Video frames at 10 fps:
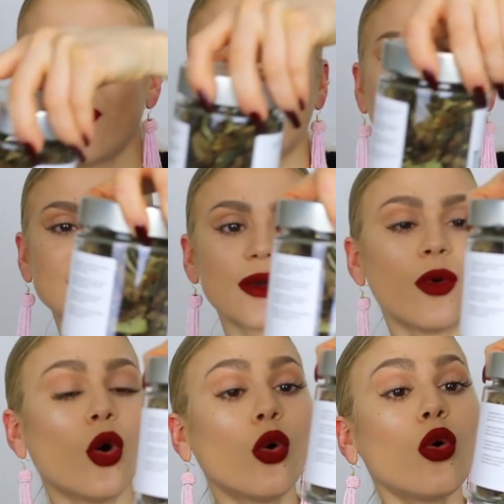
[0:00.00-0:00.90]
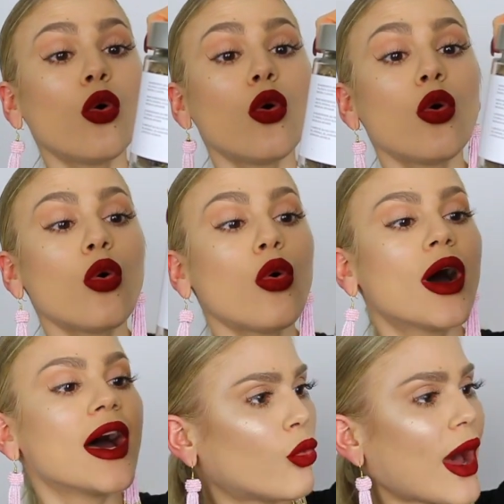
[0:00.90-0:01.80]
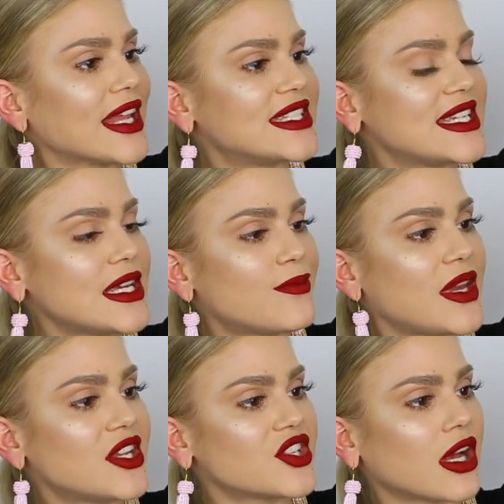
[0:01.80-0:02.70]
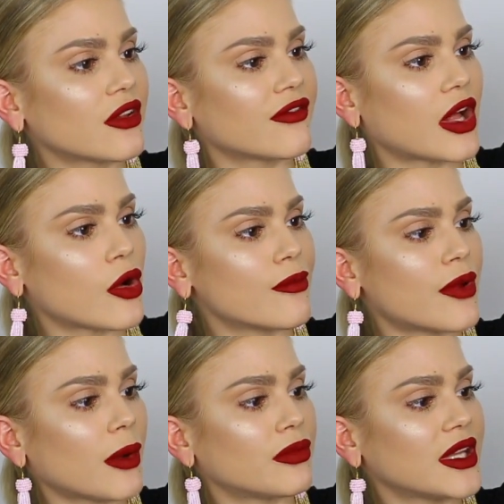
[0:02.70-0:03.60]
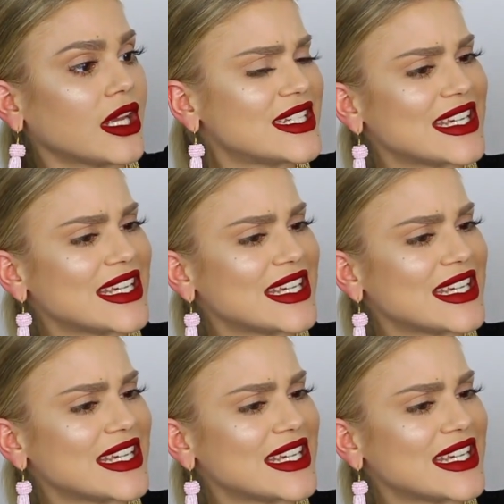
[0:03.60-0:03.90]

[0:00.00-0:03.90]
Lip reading: We've got some, white tea, peach, elderflower, and bubbly